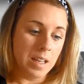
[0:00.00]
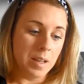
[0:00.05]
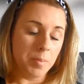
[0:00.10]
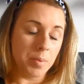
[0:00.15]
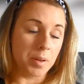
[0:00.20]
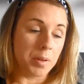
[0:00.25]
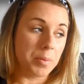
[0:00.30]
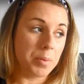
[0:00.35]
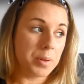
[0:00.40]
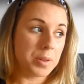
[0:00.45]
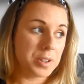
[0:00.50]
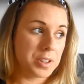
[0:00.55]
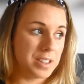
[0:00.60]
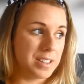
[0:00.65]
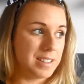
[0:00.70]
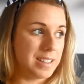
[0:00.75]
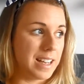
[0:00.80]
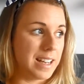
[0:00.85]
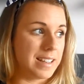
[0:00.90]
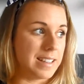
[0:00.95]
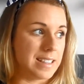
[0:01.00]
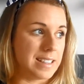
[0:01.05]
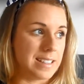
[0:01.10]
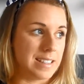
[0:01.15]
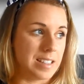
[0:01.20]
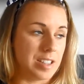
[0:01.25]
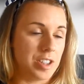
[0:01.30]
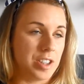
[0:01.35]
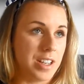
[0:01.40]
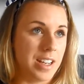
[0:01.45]
But what she said is
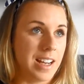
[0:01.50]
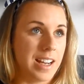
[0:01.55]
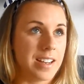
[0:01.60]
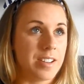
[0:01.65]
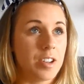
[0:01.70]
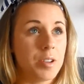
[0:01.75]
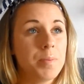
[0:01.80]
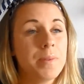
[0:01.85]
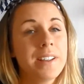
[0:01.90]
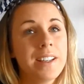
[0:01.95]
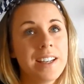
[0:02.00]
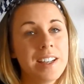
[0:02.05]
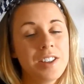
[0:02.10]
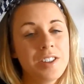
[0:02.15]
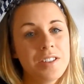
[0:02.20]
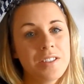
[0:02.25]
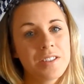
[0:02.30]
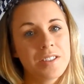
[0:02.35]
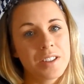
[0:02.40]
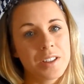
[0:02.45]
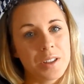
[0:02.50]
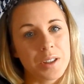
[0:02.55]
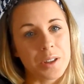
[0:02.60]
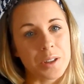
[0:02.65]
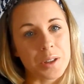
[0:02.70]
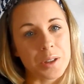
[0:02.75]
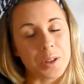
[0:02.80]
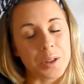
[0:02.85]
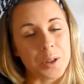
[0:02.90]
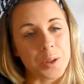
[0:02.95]
that she had an obligation
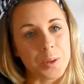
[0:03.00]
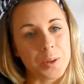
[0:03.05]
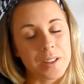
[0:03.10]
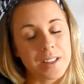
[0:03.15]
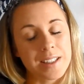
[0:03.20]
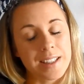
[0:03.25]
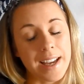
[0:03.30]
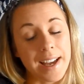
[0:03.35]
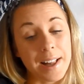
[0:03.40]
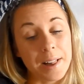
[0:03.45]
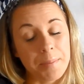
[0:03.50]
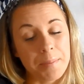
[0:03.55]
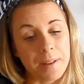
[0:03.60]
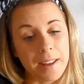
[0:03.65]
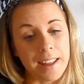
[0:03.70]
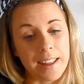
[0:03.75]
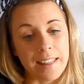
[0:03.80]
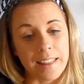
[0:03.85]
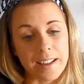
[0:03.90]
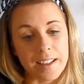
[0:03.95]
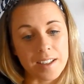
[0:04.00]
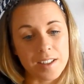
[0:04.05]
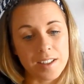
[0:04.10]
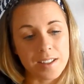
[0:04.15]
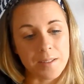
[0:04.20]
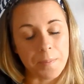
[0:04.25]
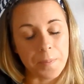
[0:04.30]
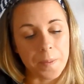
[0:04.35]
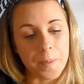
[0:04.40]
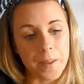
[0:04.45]
to tell me that
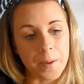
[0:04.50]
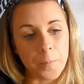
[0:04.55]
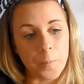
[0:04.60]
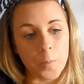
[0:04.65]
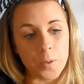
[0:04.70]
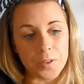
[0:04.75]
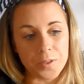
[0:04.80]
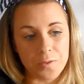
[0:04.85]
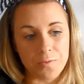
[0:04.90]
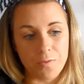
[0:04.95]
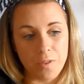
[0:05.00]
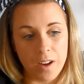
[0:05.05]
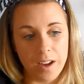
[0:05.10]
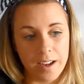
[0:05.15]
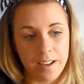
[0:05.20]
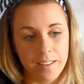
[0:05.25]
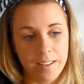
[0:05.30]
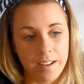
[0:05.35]
something wasn't right,